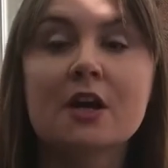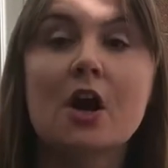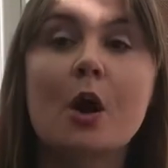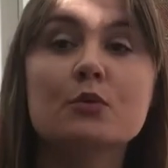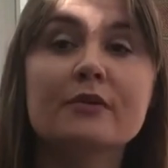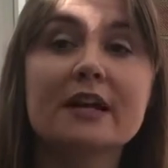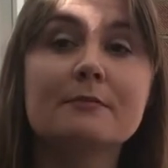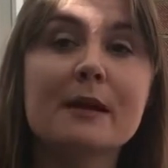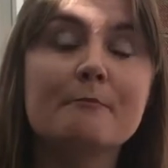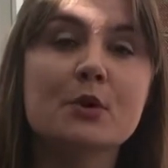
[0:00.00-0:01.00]
I would
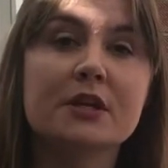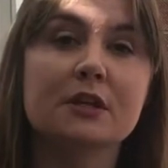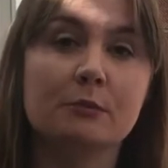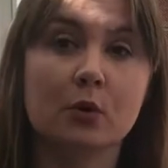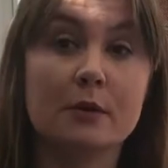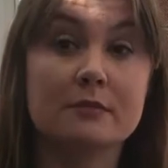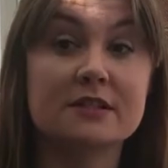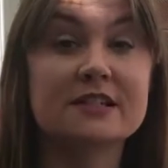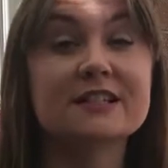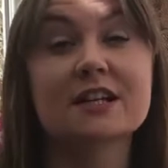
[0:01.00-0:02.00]
recommend booking an appointment
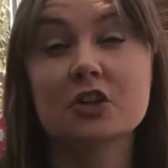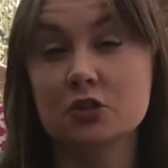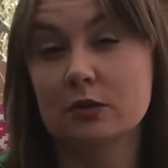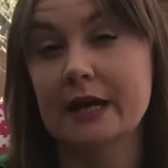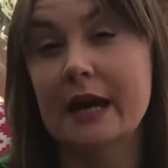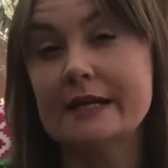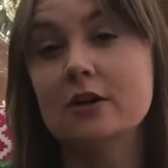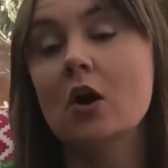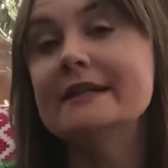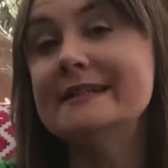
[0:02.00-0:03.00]
to discuss your cake,
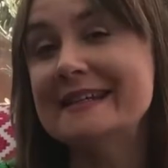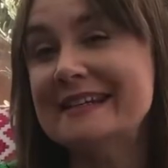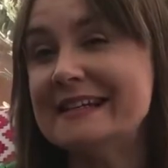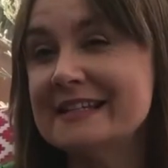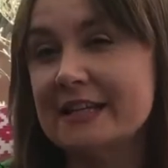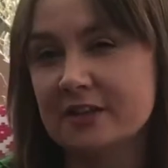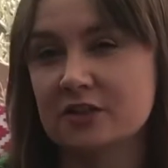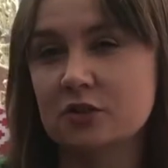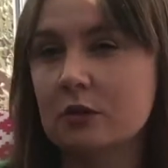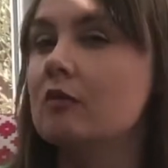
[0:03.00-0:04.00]
ideally 6
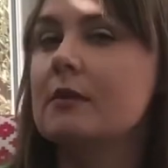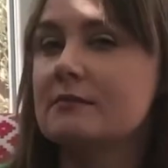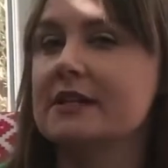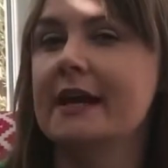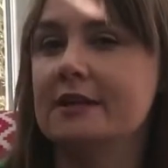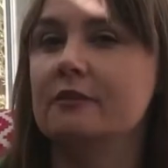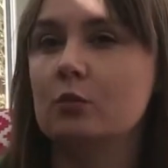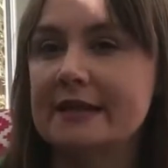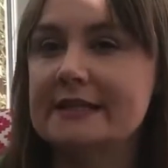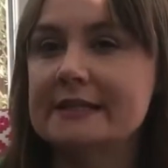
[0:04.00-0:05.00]
to 12 months ahead of the
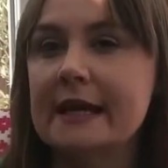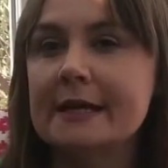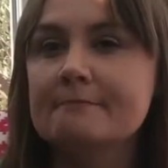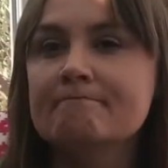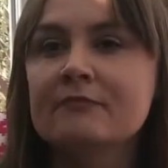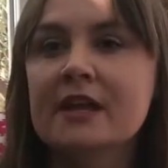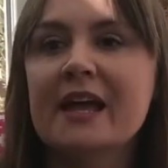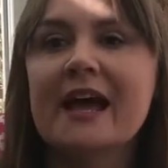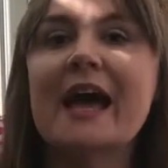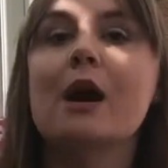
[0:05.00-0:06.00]
wedding day.
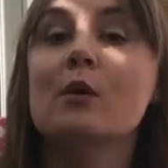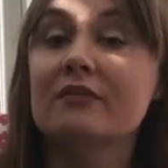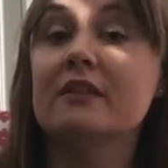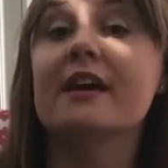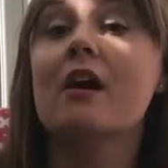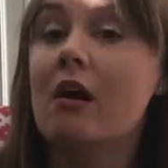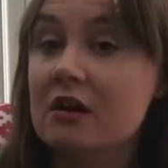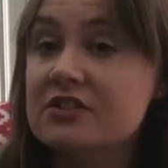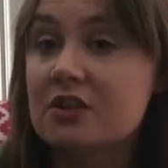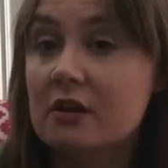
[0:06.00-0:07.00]
However, there are
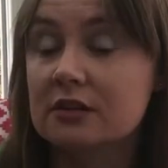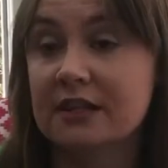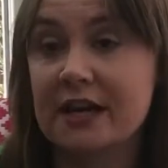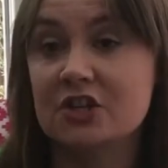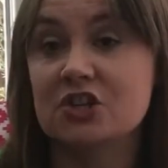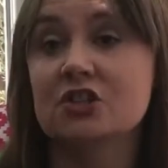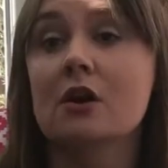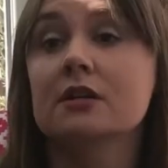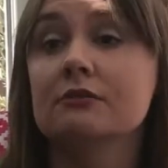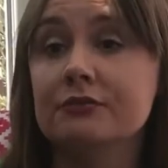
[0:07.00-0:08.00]
certain occasions I
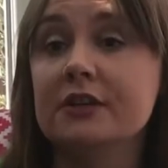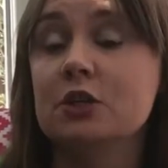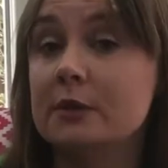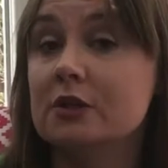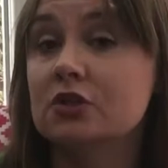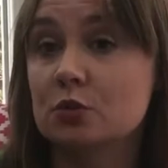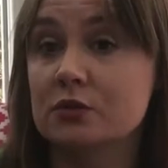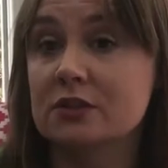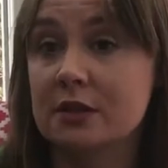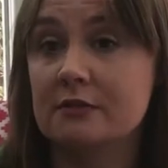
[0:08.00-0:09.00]
can fit you in at
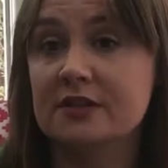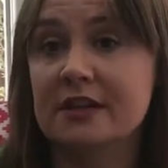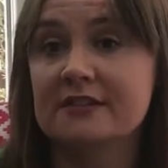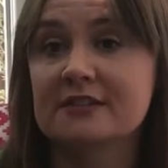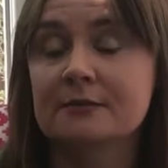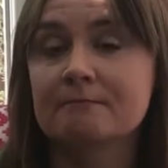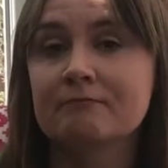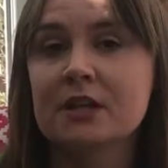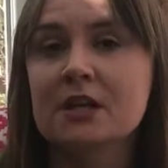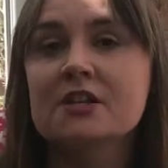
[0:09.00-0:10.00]
shorter notice.
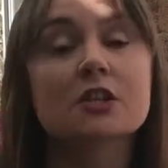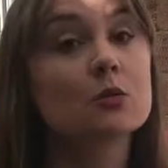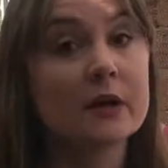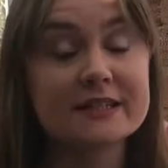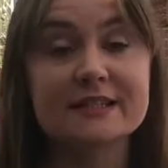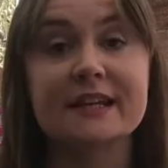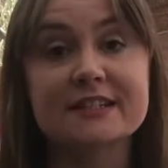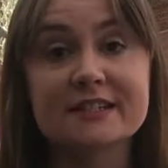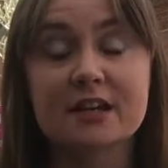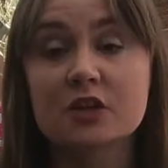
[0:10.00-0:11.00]
So the ways to
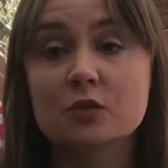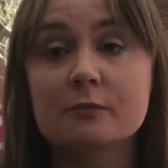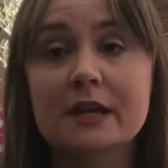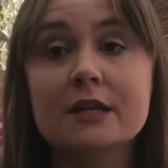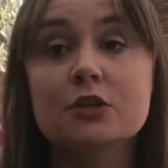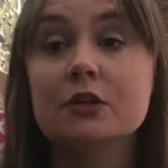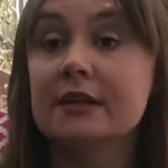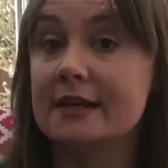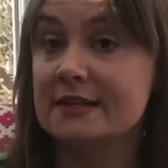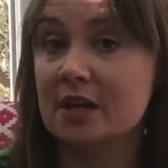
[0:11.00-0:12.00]
get in touch with me, you can
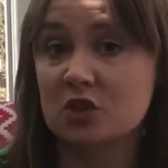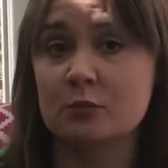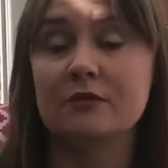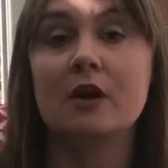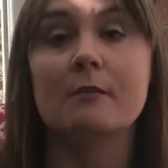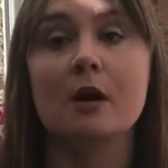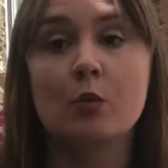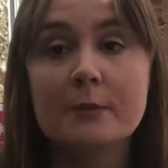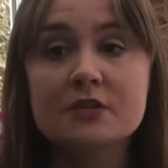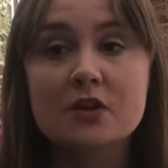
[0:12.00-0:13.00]
get in touch with me via my
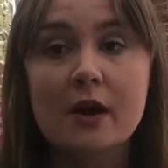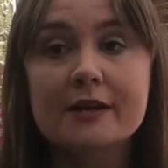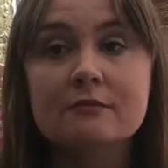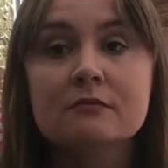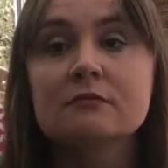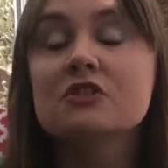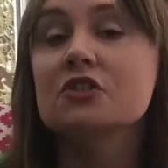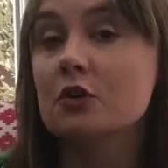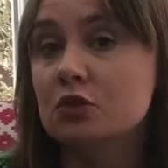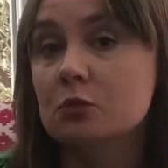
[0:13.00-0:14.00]
website,
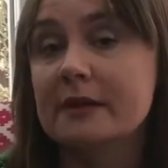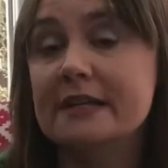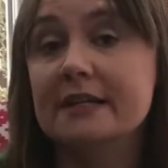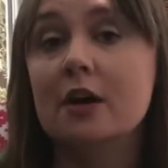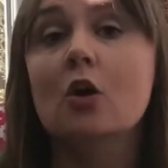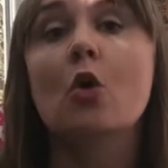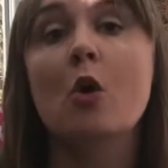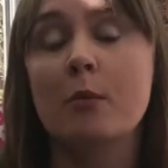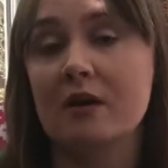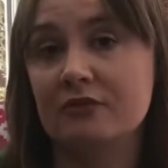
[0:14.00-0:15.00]
social media
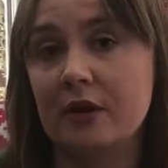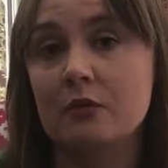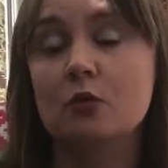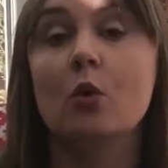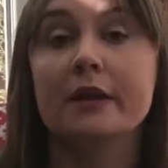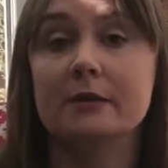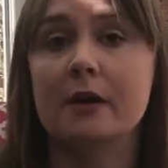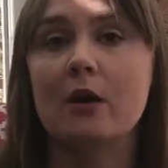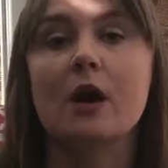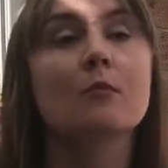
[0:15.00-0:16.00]
or by phone or
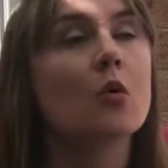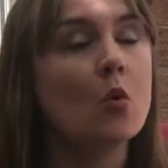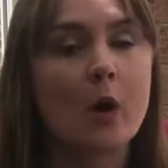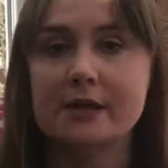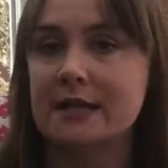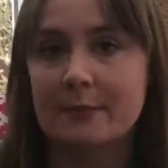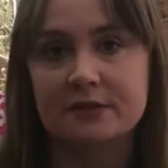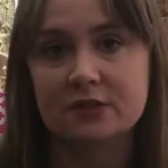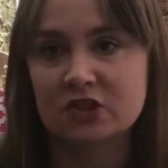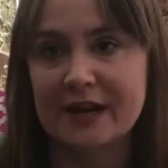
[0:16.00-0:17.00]
email. I'm always happy
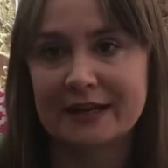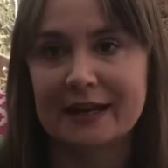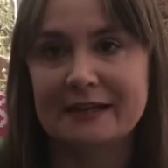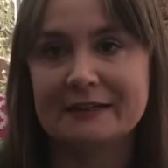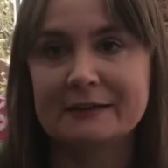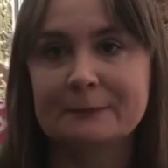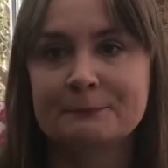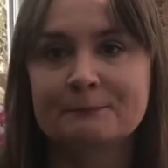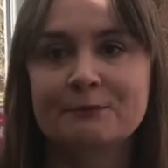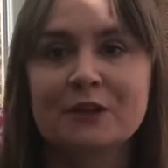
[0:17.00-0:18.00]
to chat cake.
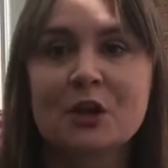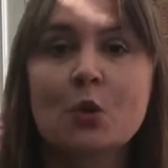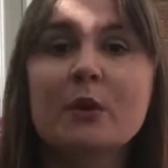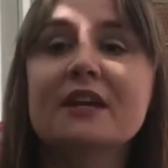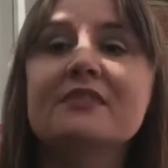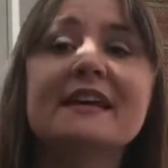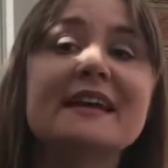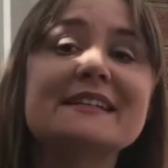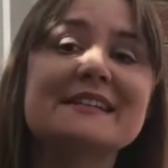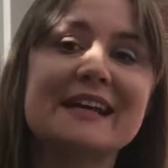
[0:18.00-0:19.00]
We can then
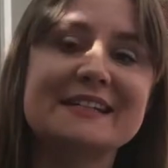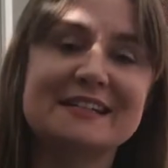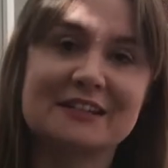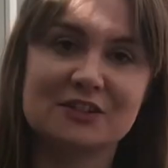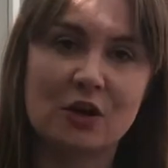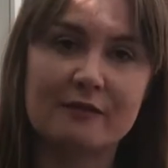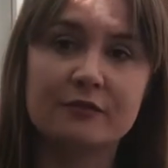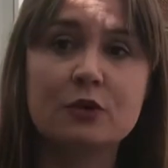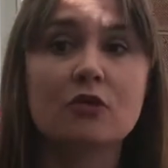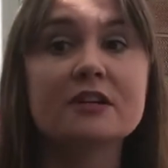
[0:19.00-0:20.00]
get a date in the diary
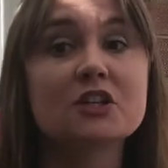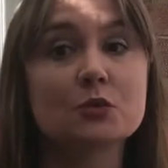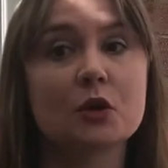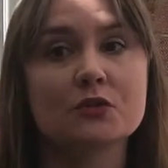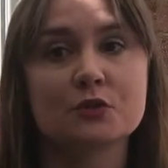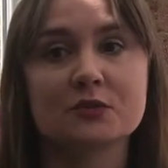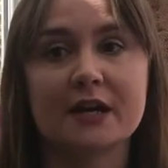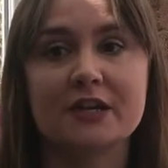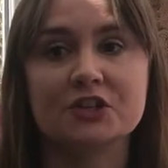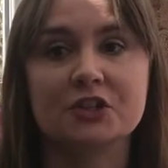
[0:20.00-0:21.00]
for your initial
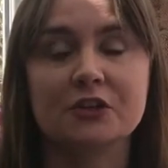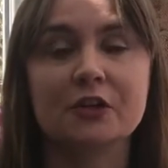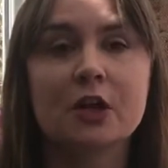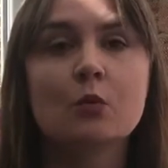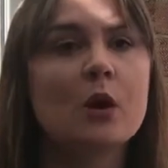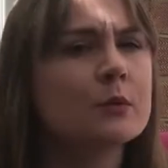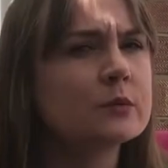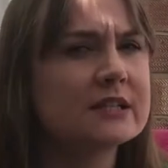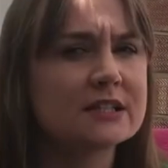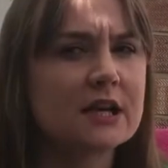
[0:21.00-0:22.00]
consultation where we'll
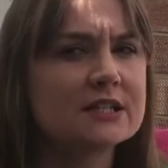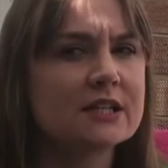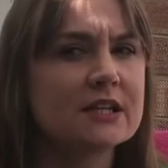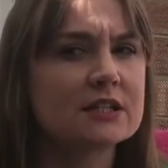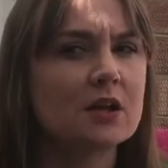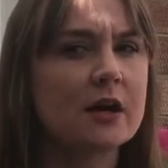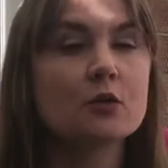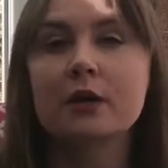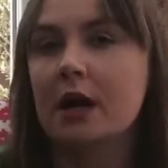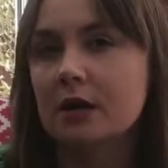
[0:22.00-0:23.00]
discuss things like
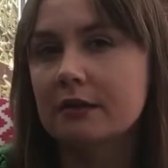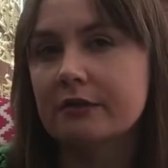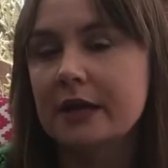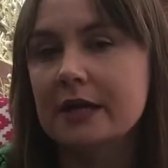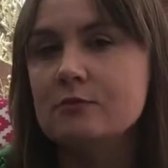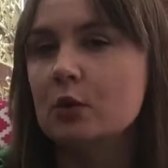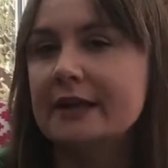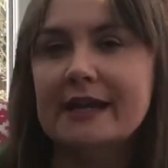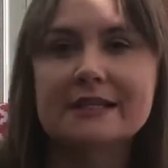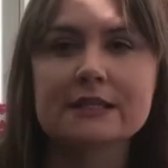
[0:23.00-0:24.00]
your colour theme, your
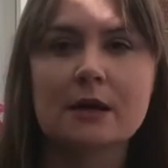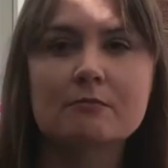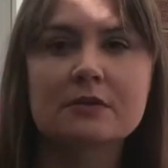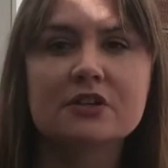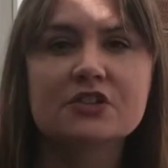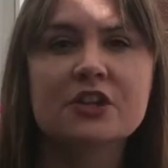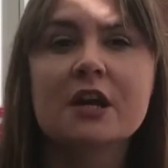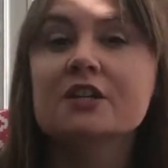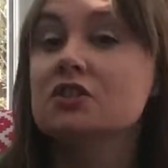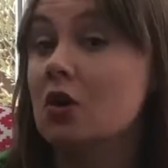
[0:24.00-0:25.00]
guest numbers,
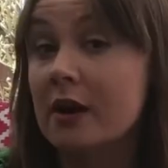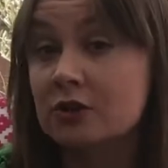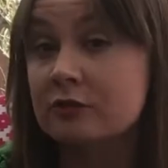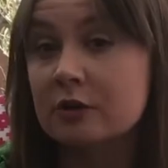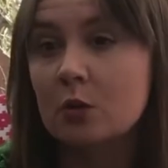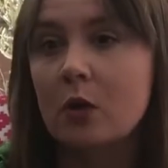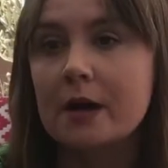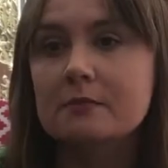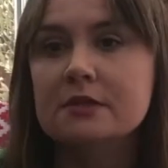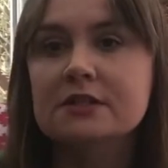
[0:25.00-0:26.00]
dietary
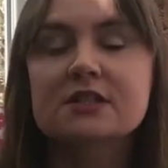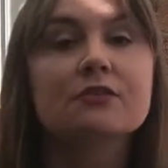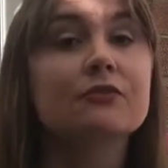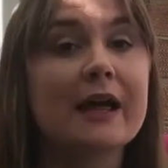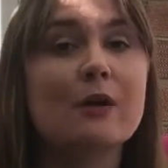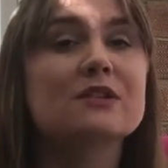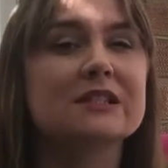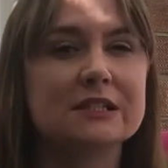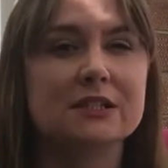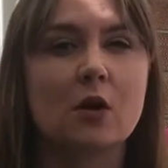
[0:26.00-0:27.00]
requirements, flowers
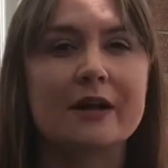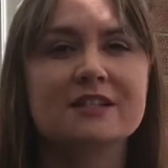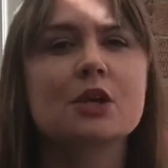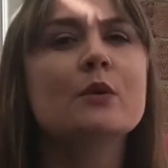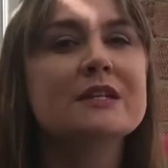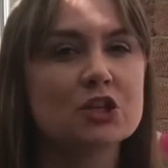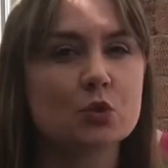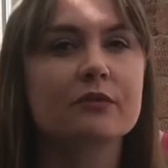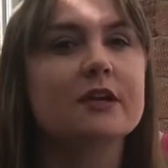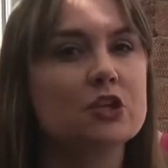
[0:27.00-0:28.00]
and designs, so
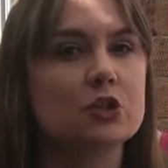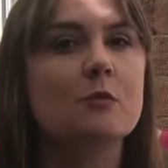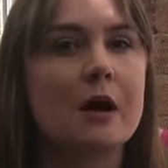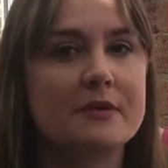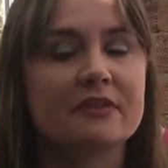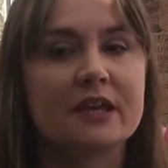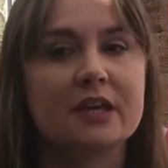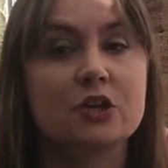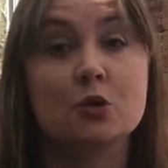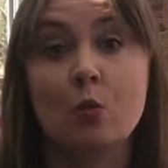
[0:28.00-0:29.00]
initial things you might be
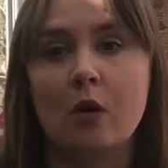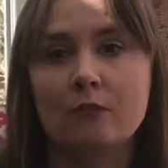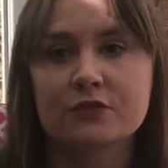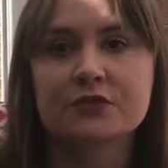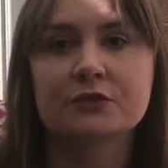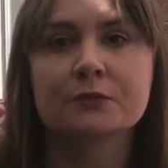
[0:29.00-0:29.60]
thinking you want.